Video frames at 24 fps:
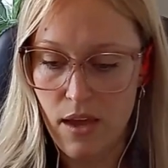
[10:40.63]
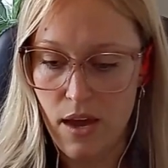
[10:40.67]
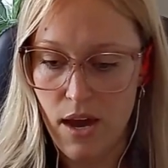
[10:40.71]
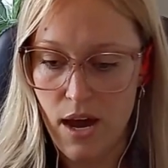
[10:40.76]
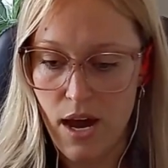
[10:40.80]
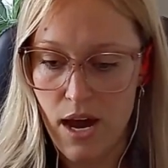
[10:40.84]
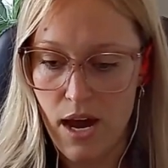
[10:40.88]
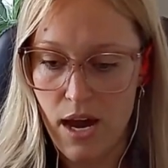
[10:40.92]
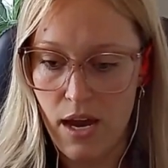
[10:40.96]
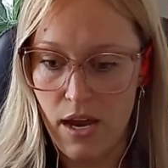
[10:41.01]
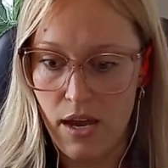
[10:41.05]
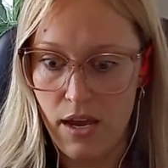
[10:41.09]

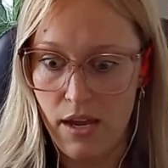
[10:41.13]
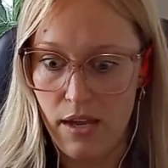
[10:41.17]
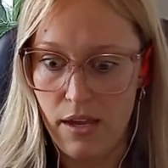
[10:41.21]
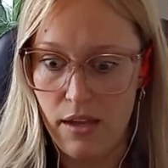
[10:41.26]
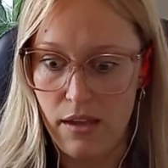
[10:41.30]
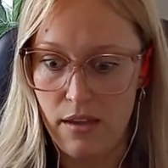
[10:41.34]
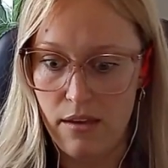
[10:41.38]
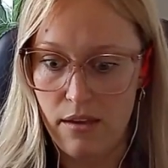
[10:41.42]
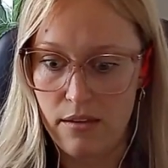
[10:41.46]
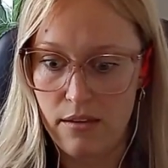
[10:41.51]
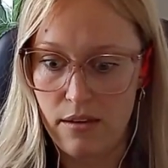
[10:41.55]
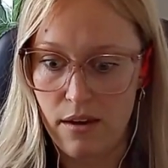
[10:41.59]

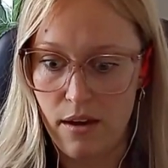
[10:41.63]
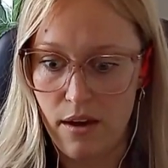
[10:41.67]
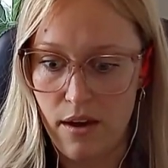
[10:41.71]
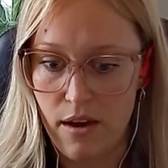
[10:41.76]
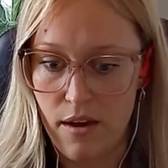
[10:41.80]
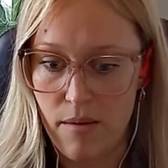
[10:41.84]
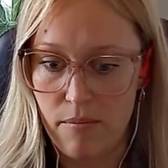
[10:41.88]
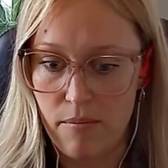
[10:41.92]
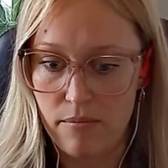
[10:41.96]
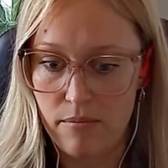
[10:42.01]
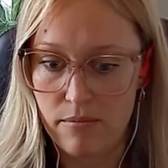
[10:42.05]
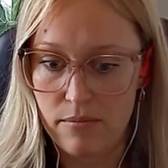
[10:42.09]
I
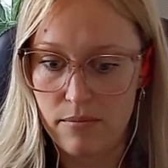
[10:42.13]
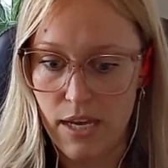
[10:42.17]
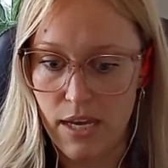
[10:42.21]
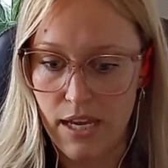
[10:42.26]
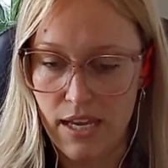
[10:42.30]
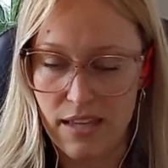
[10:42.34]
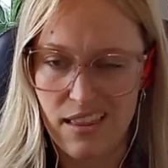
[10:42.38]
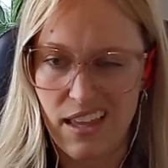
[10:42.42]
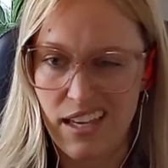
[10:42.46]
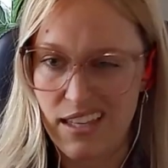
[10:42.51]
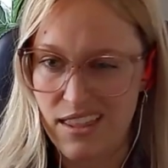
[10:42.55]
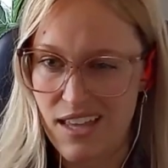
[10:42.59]

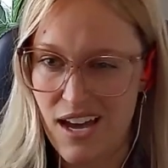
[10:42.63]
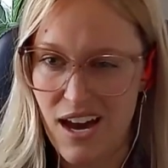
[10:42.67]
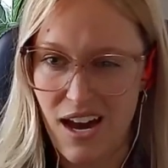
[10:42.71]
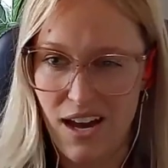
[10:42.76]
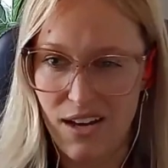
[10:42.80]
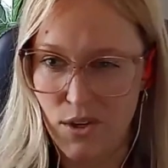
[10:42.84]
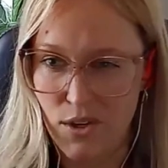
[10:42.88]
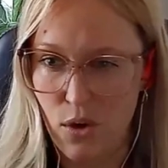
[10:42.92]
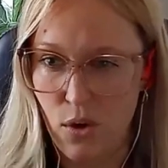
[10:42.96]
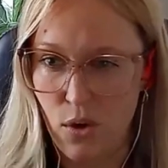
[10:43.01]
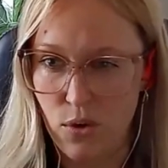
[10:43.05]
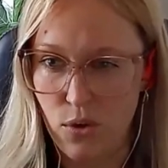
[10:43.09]
get like the
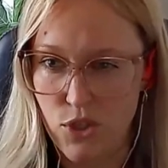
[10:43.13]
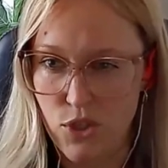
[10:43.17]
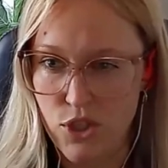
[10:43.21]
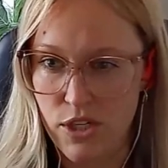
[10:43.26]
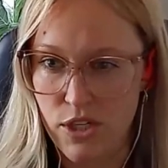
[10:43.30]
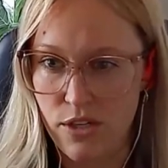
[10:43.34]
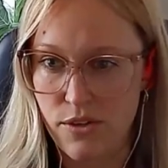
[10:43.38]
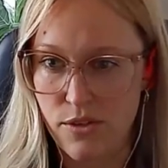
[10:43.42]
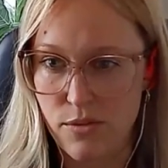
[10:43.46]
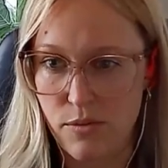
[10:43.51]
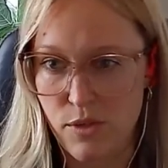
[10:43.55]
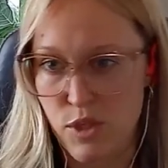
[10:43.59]
hot and cold
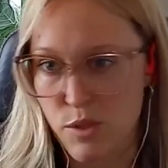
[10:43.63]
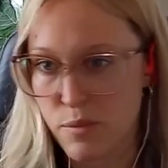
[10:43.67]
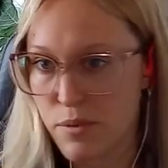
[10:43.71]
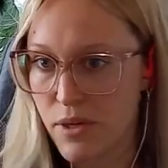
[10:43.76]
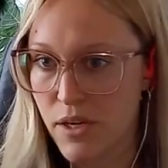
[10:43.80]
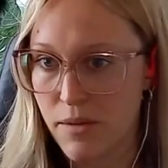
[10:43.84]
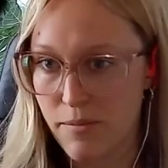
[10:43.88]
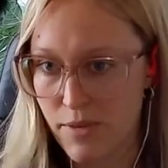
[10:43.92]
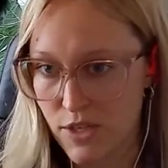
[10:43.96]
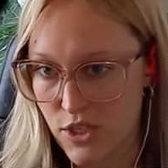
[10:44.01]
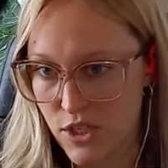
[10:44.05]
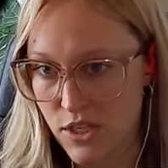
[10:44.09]
chills, which
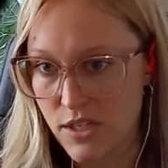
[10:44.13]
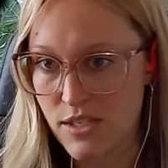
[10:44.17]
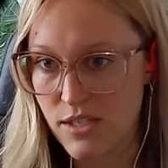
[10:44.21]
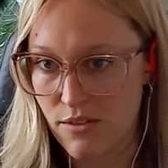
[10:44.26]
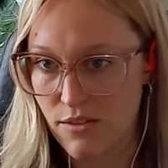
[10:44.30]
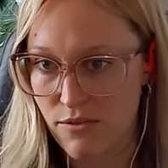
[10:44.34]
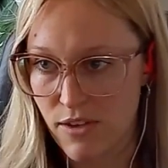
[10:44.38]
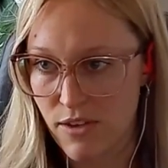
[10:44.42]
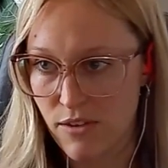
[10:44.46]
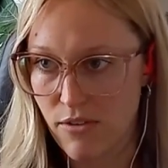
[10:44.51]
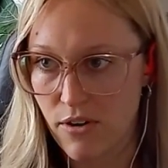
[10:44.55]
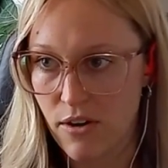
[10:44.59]
pretty much is the
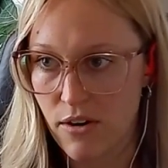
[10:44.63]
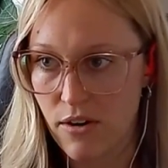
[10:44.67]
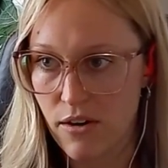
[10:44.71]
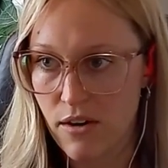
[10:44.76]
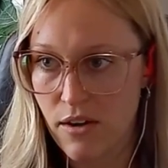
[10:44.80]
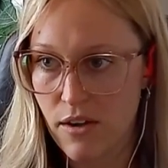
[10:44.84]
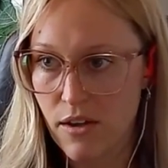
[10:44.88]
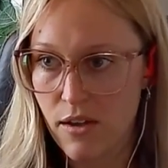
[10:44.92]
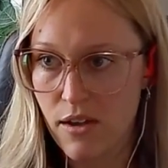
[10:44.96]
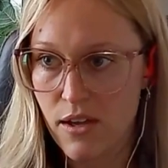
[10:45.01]
fever.